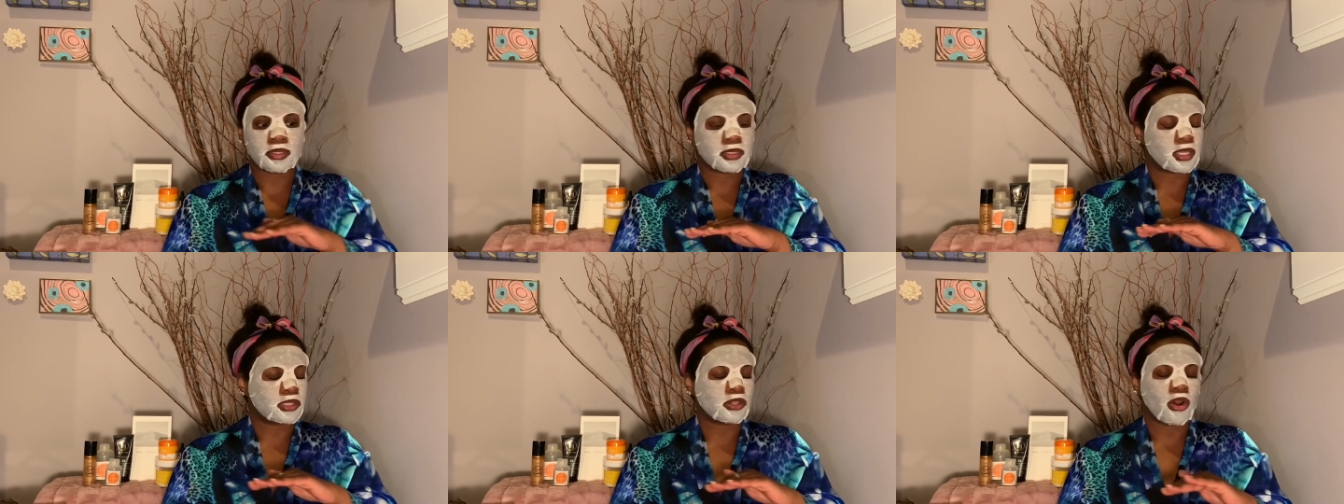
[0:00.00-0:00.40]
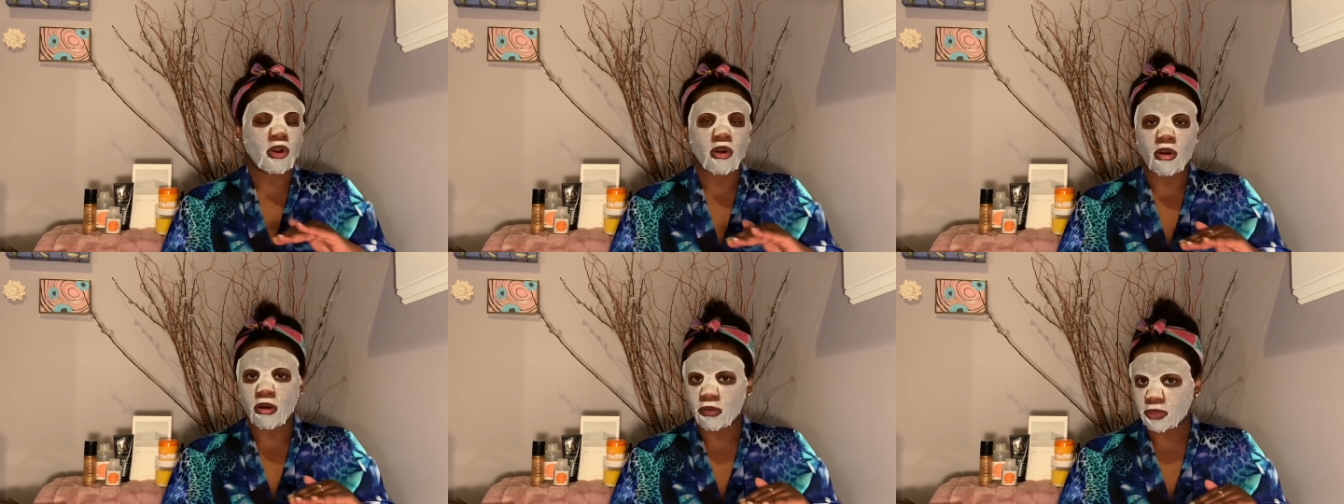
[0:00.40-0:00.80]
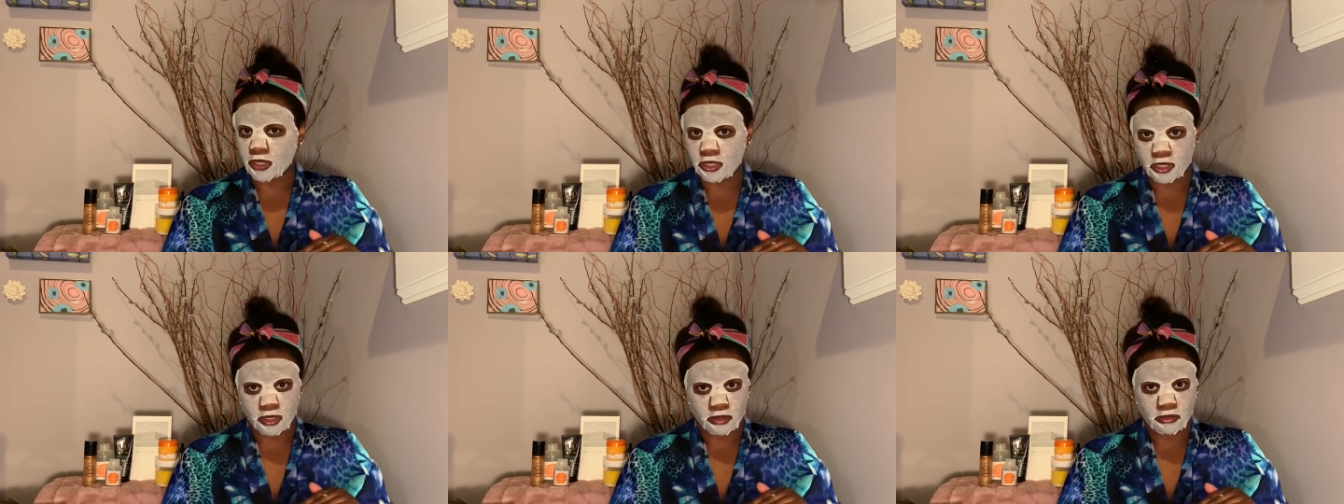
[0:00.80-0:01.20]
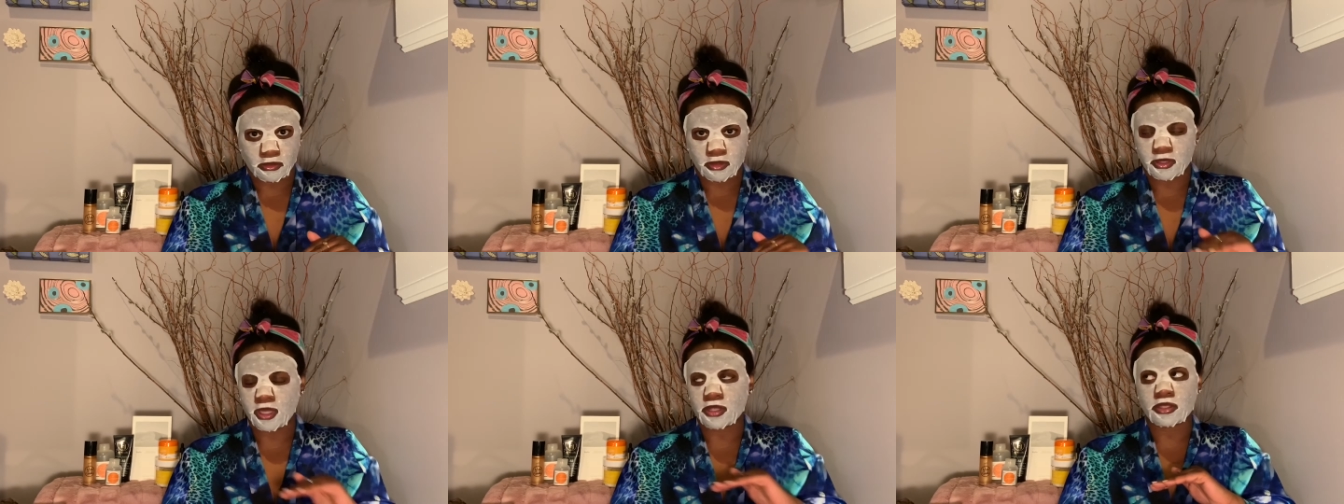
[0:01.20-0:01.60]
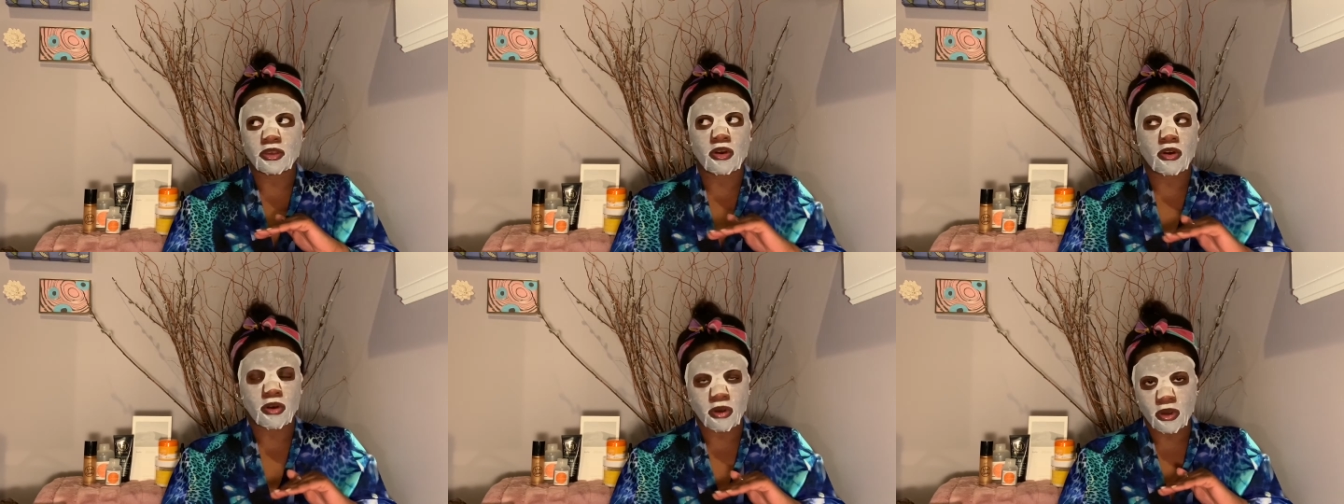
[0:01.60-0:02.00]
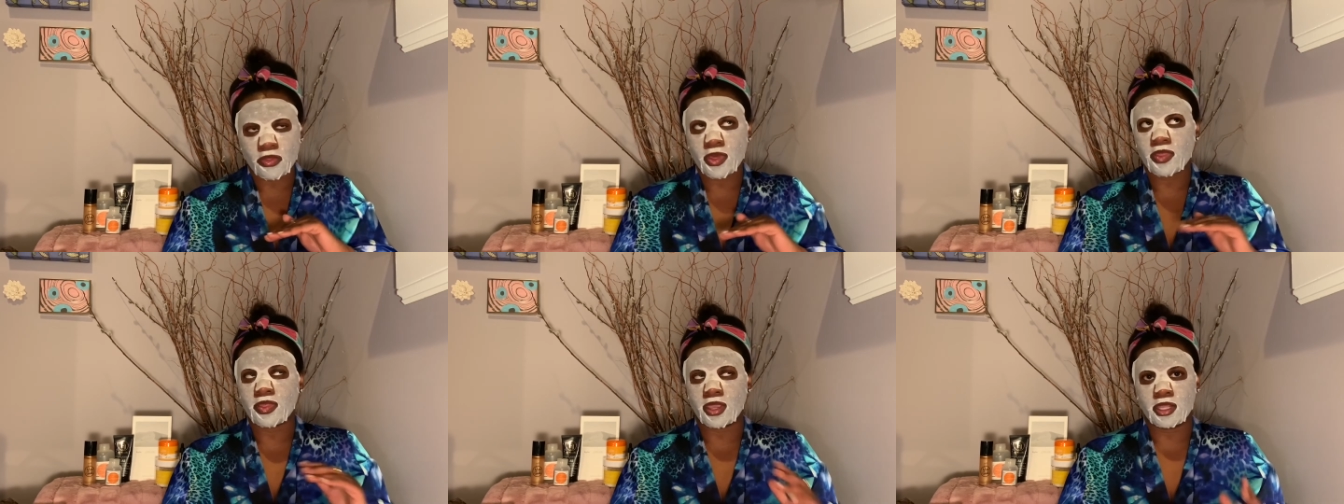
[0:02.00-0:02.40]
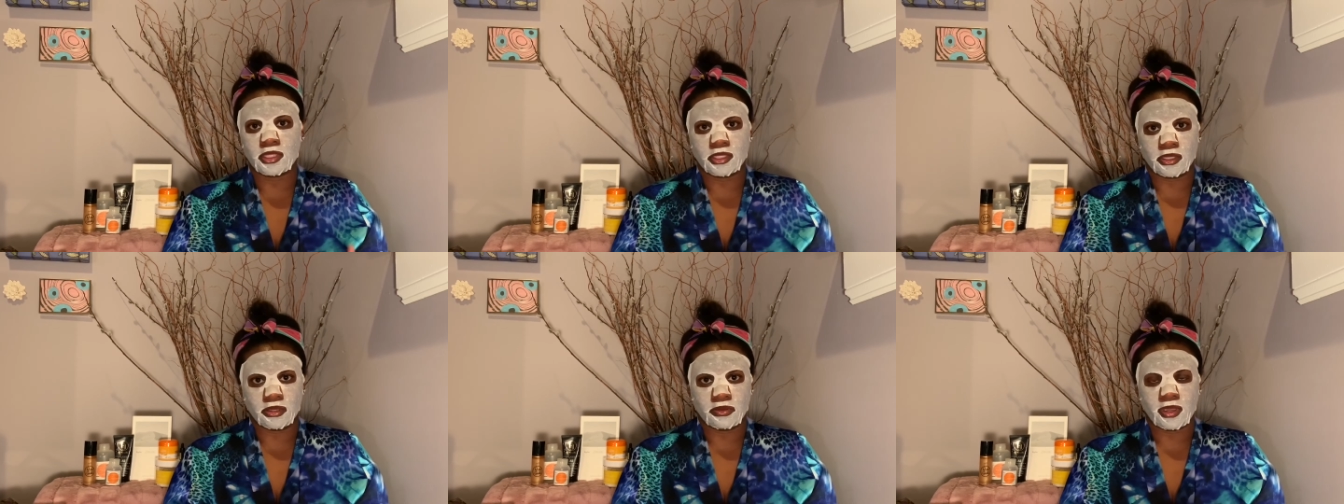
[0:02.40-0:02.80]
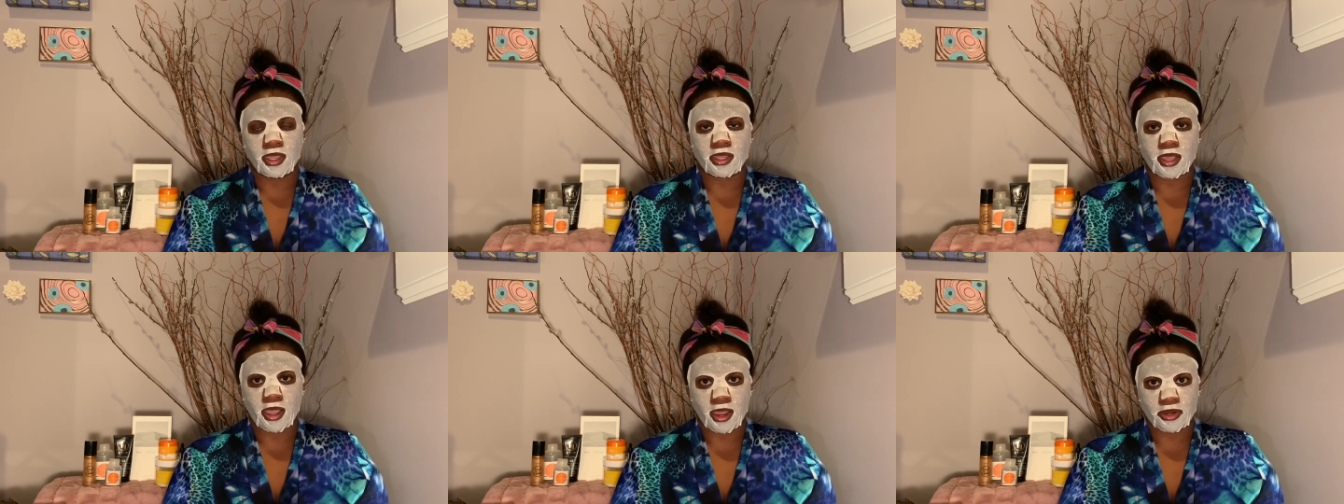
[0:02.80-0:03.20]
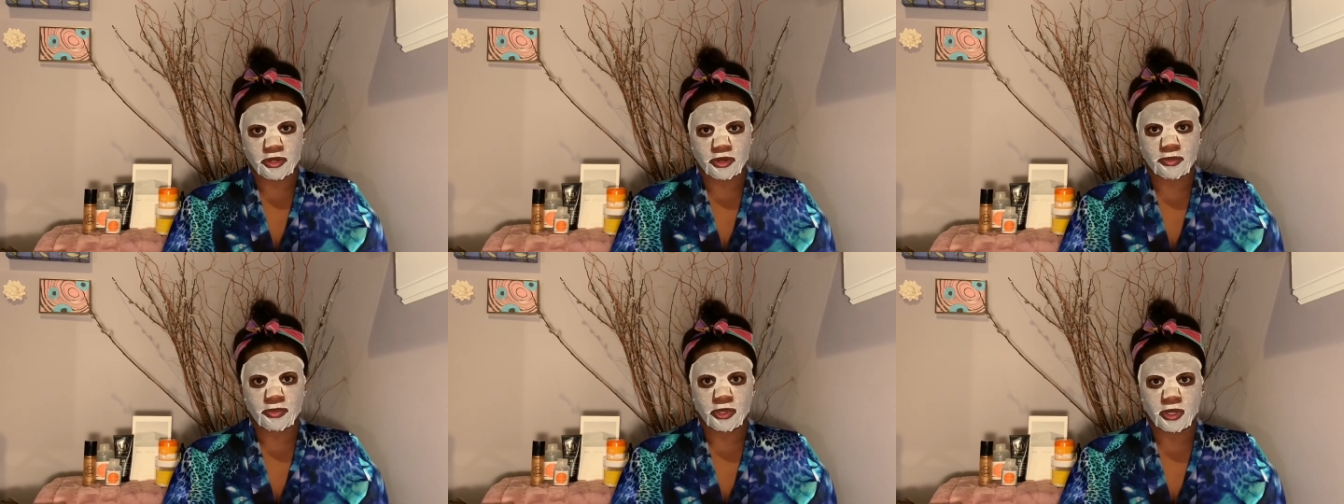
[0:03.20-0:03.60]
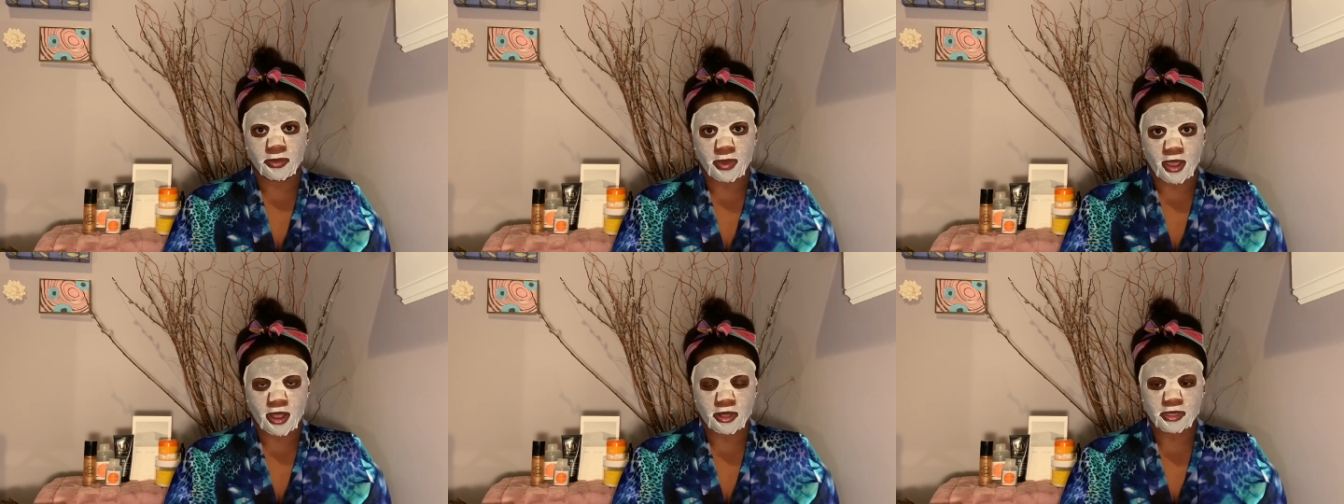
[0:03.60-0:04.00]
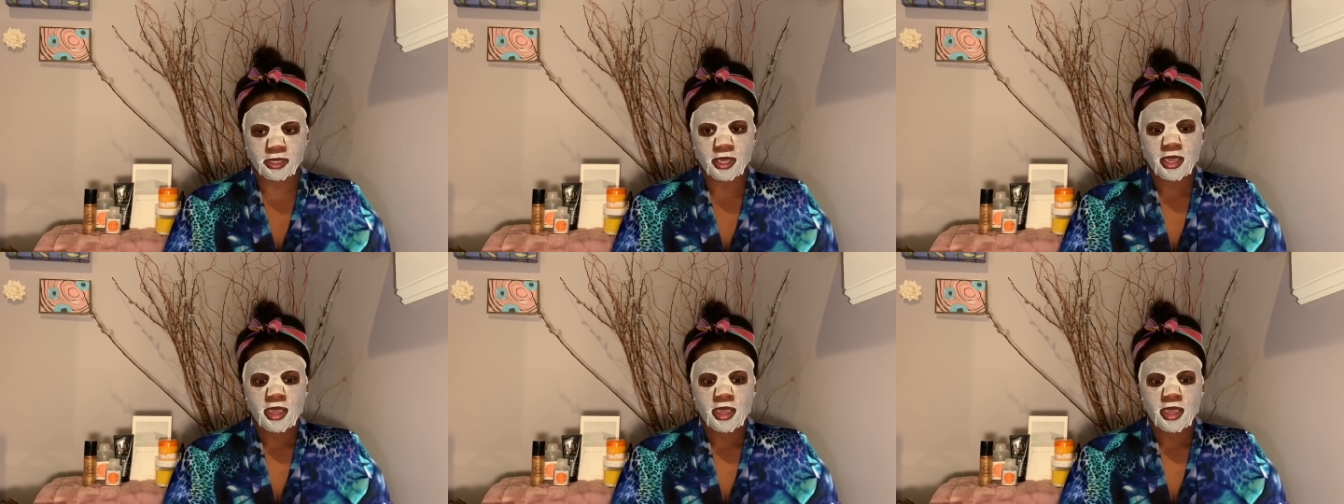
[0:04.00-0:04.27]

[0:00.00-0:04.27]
That's all they do. That is all that they do at Kinder Beauty Box.